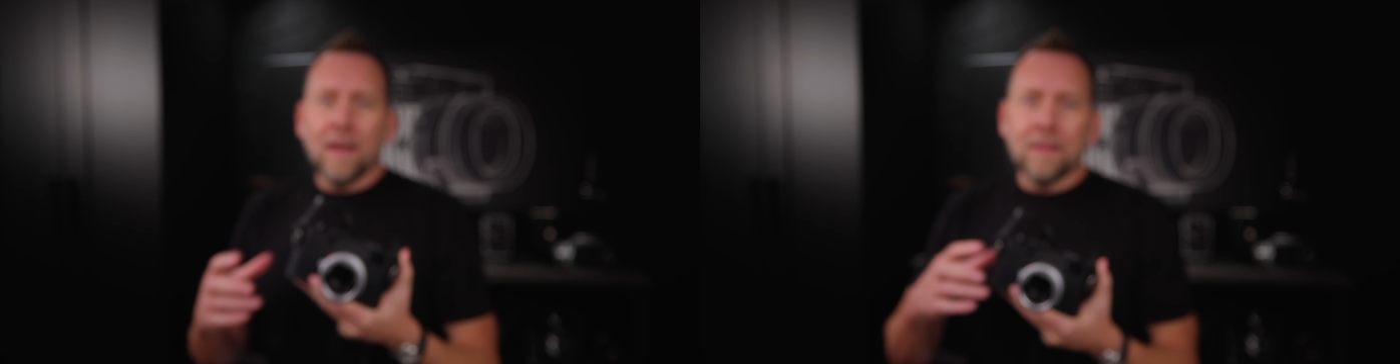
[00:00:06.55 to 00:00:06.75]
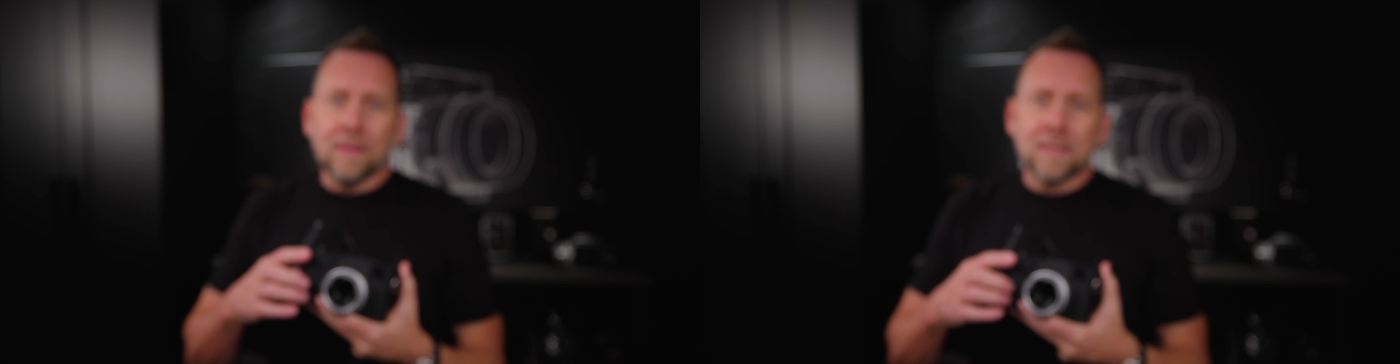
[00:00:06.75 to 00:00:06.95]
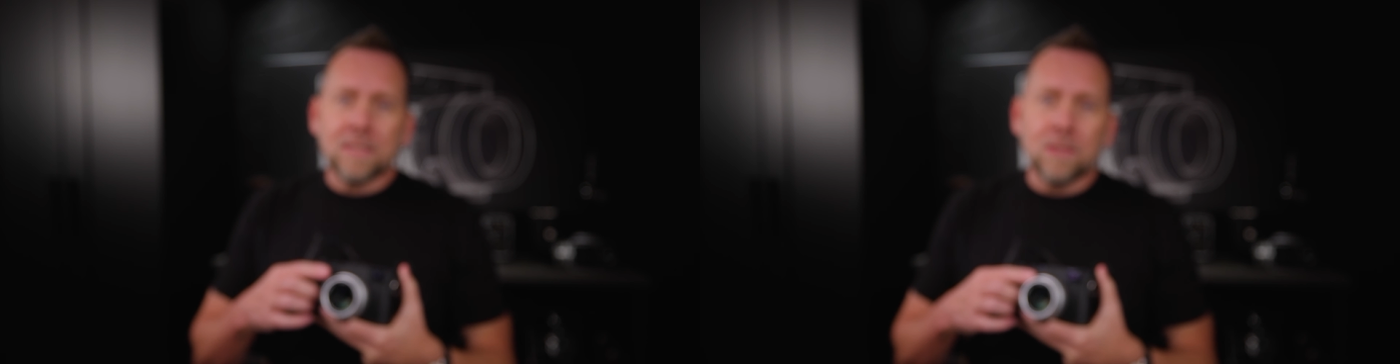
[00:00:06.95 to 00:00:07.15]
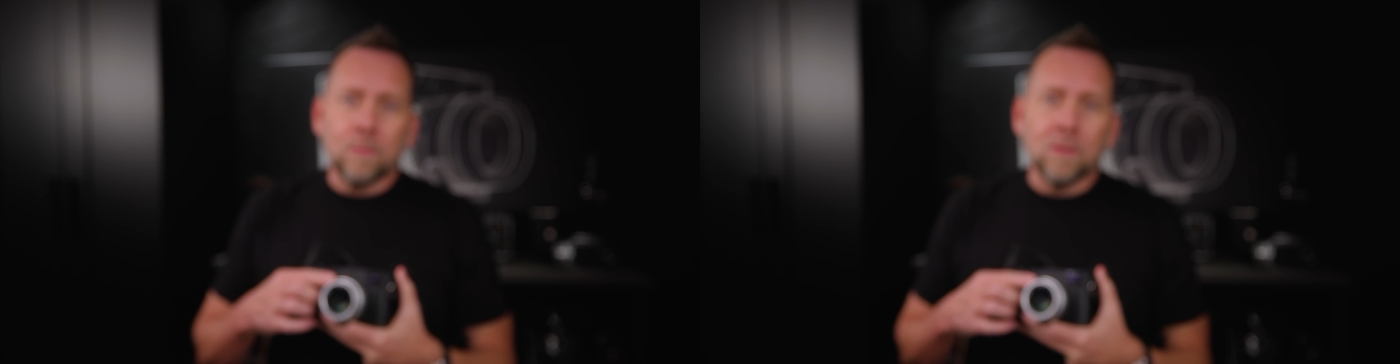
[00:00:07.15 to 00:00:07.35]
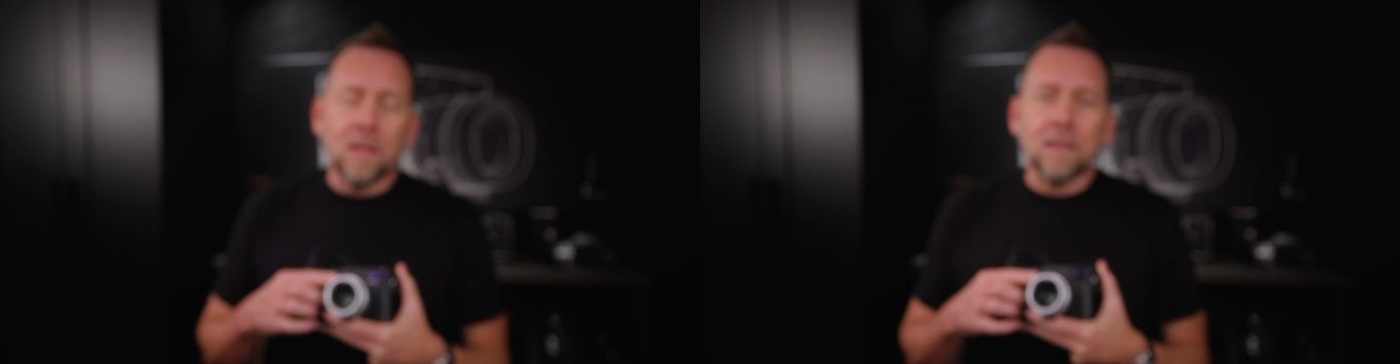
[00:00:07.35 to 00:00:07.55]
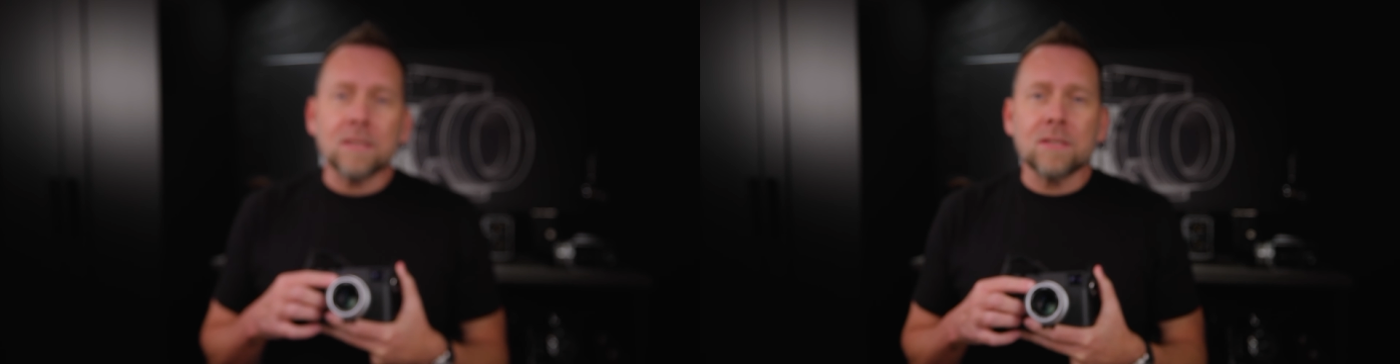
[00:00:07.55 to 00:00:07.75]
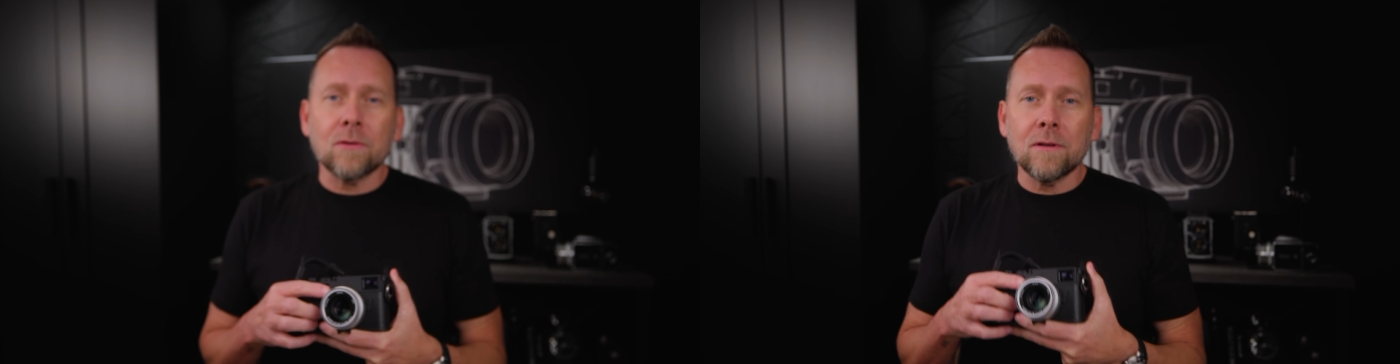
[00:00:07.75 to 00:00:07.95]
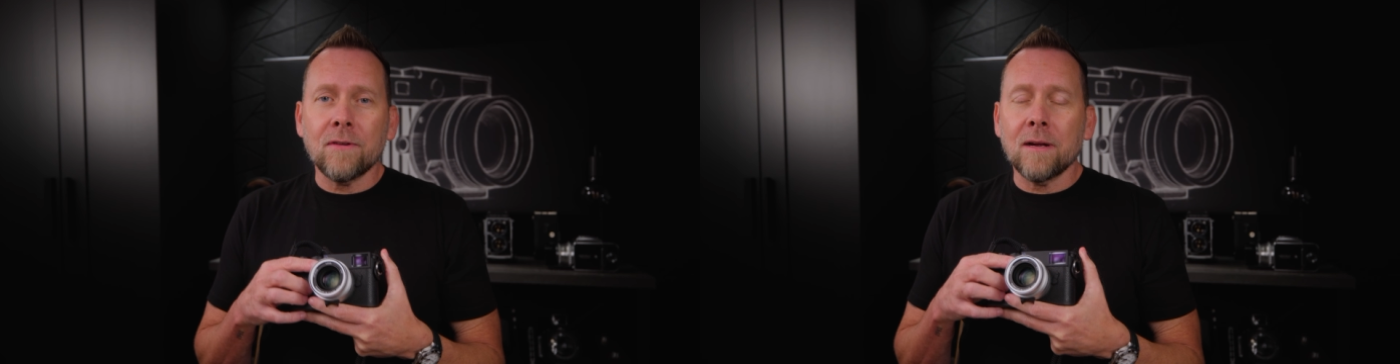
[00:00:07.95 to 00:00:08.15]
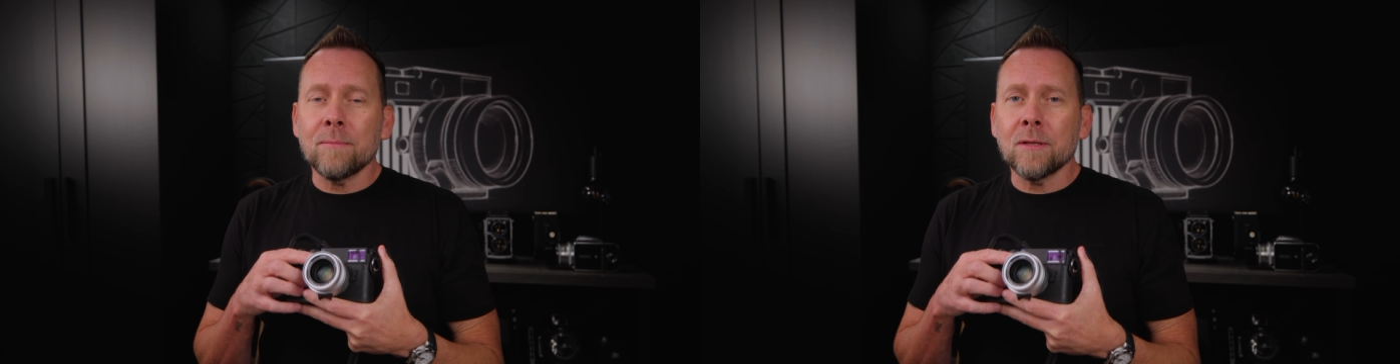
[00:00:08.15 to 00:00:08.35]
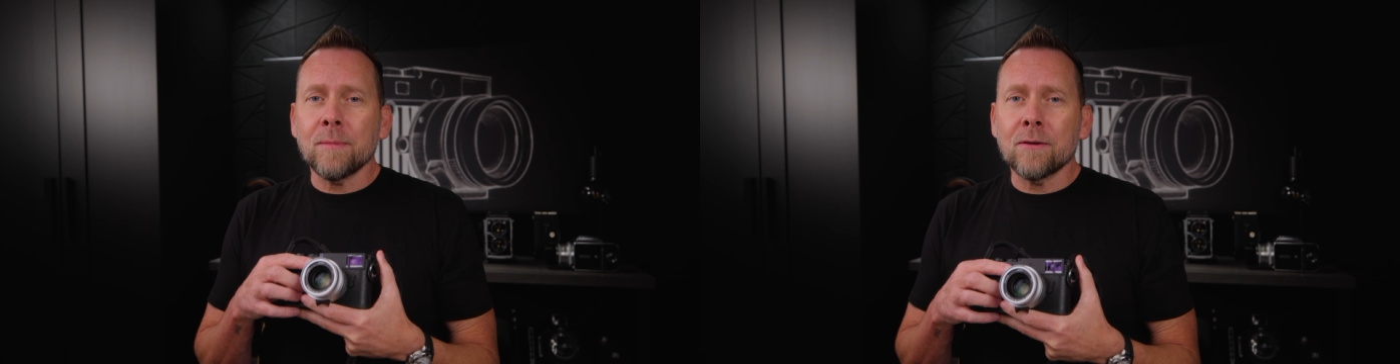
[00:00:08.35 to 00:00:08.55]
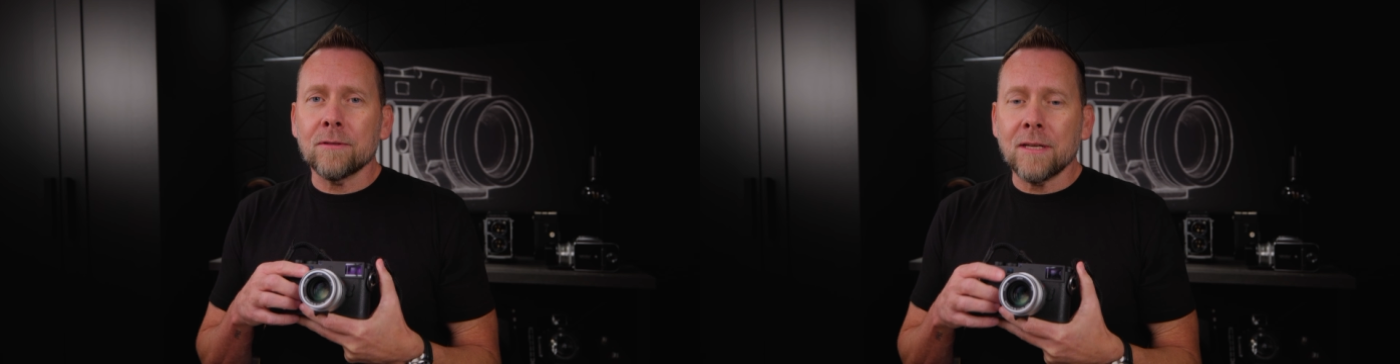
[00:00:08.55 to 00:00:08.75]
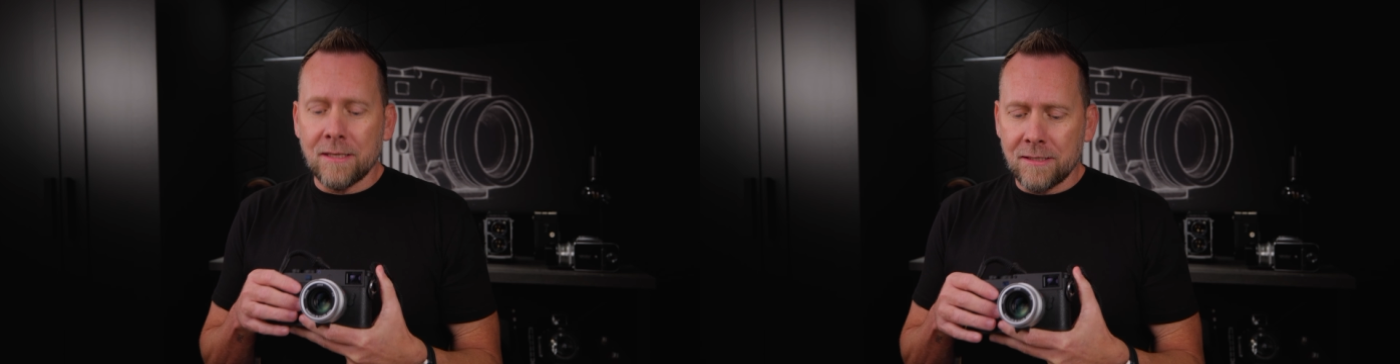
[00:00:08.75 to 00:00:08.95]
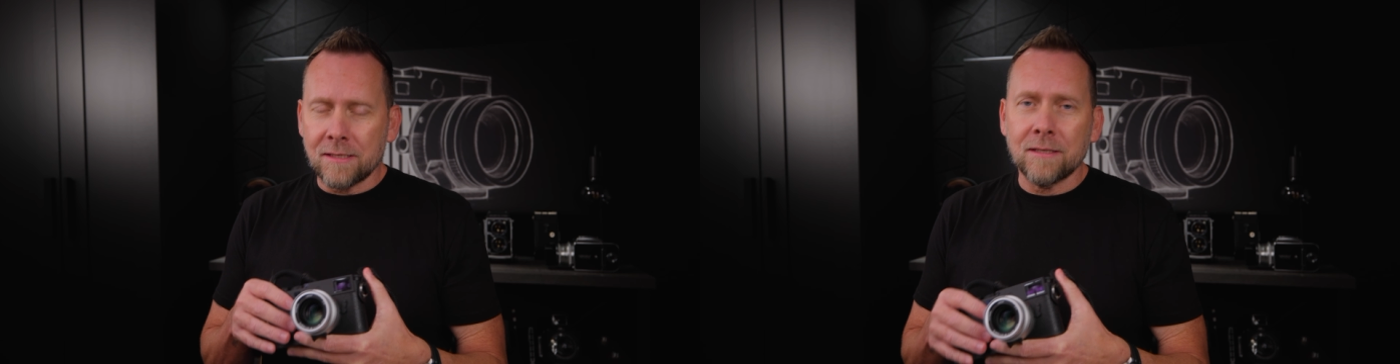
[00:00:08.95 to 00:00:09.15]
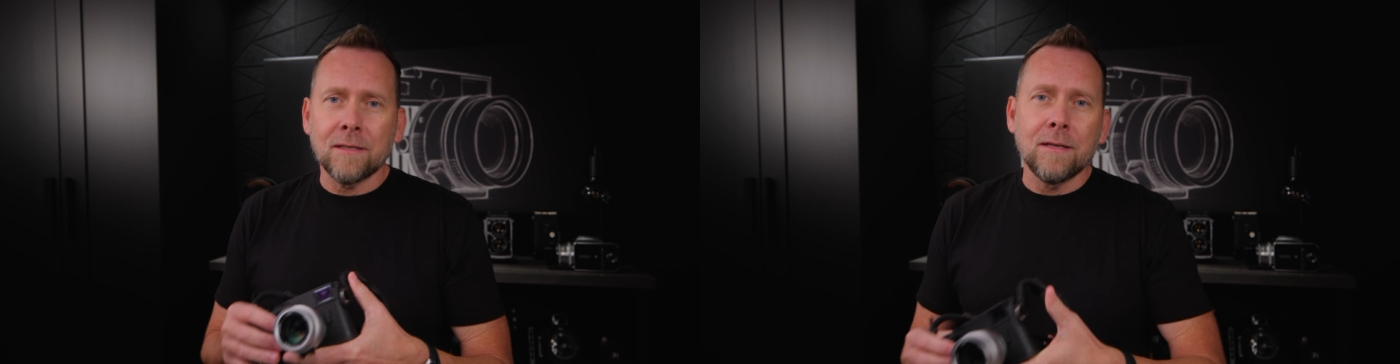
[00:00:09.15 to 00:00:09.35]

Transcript: and this Summilux 35mm lens.